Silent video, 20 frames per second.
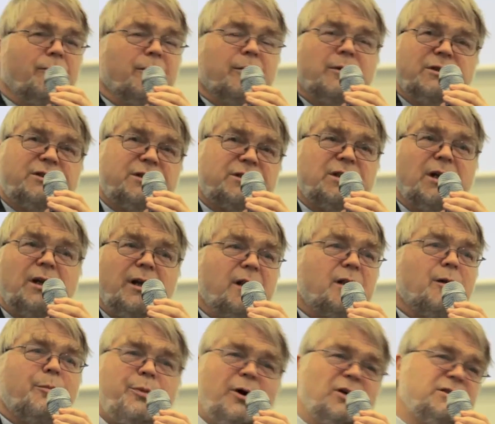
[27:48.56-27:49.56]
Certainly the
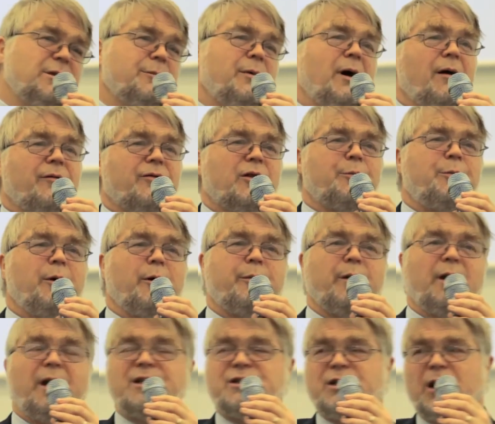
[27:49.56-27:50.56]
bottom half of the
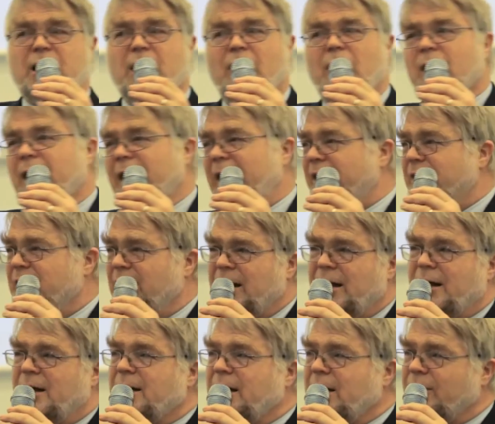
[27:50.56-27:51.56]
population can't get
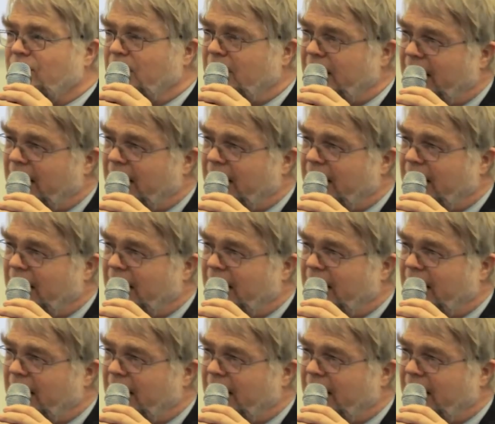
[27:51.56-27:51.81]
near even the